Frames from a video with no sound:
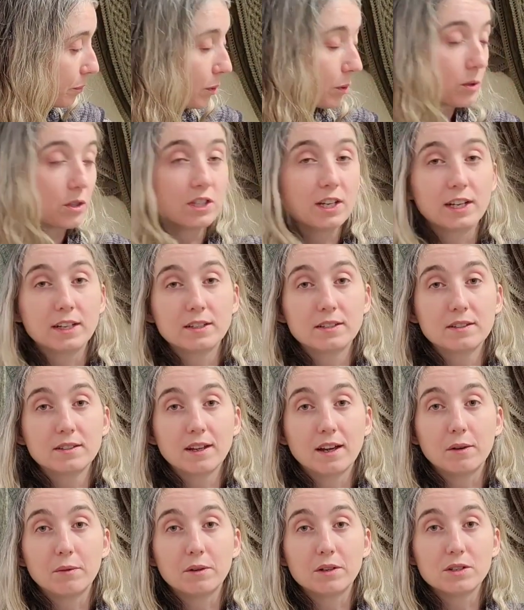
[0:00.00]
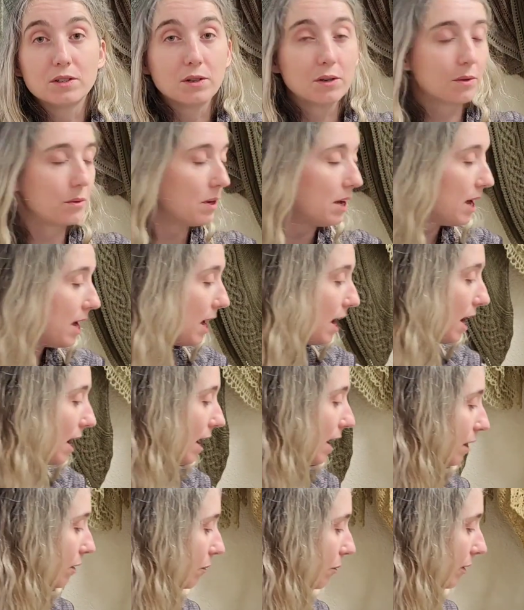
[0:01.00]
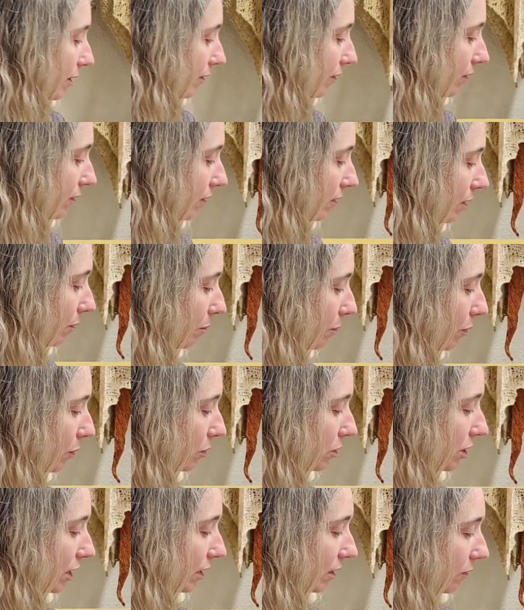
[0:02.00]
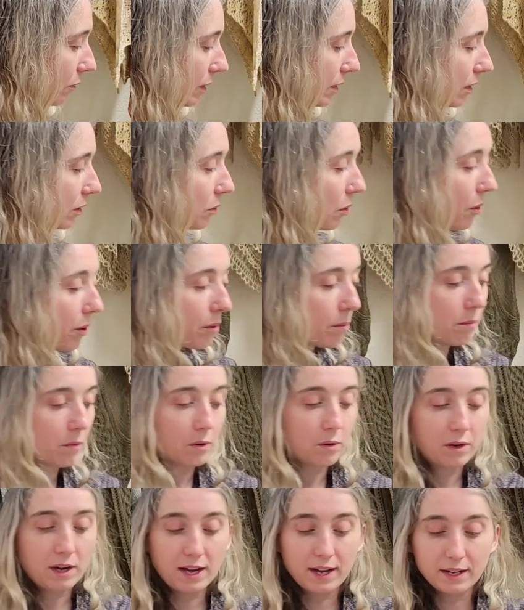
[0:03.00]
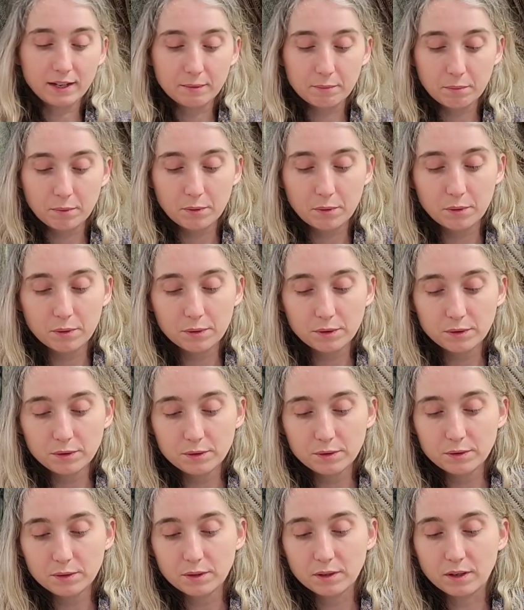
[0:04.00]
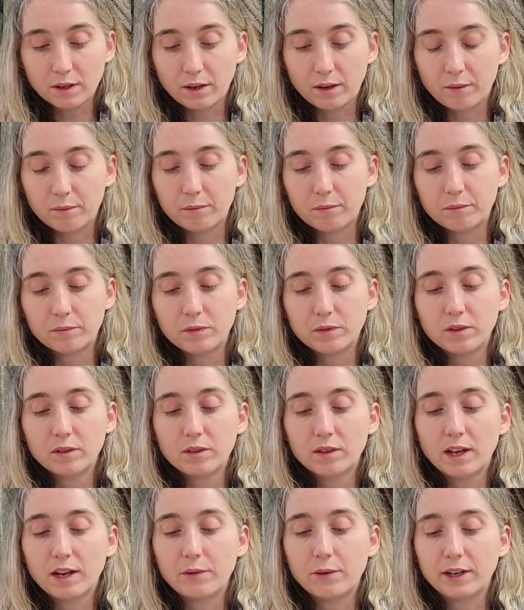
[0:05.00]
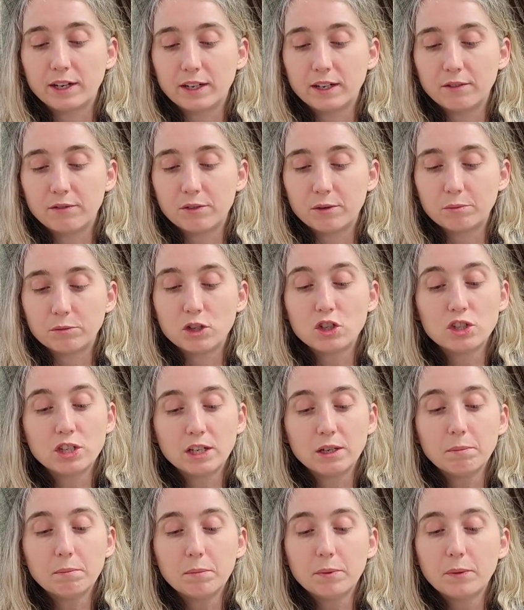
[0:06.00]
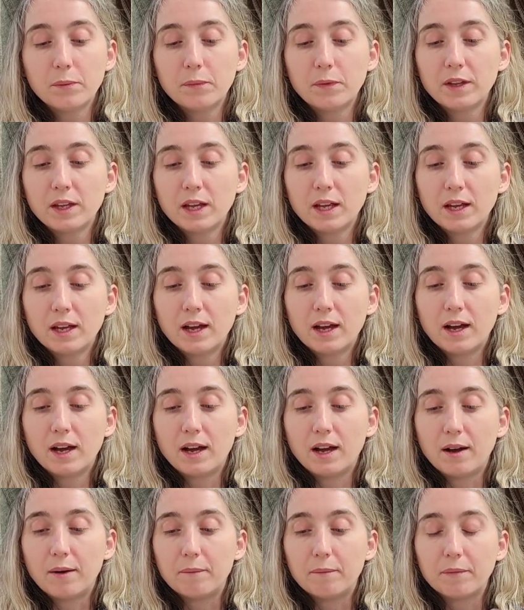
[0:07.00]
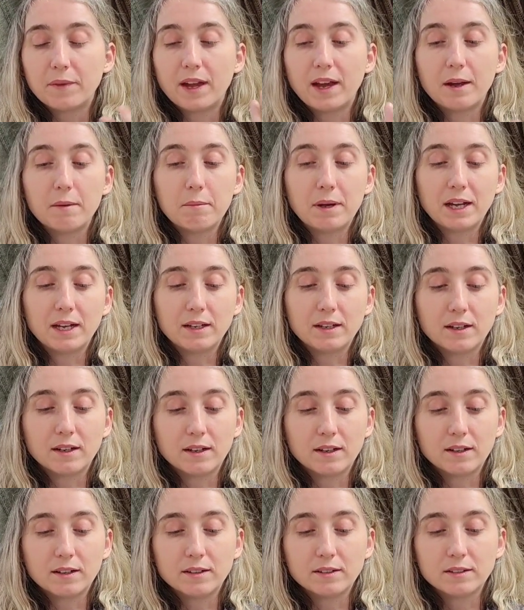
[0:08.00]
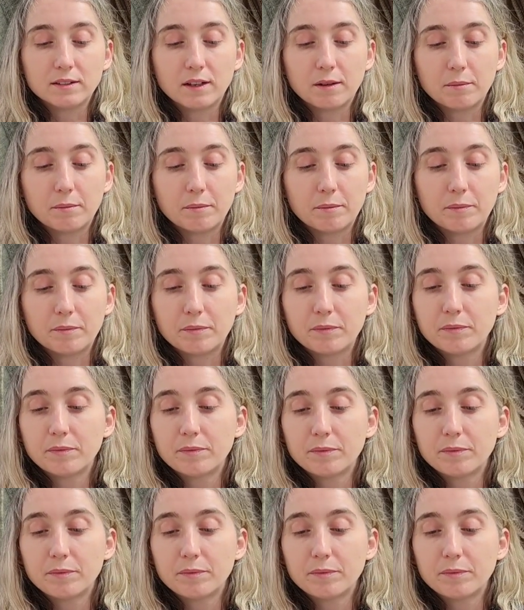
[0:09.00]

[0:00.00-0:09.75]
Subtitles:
projects I want to show. I have the project with the cormo I bought directly from the sheep. I made some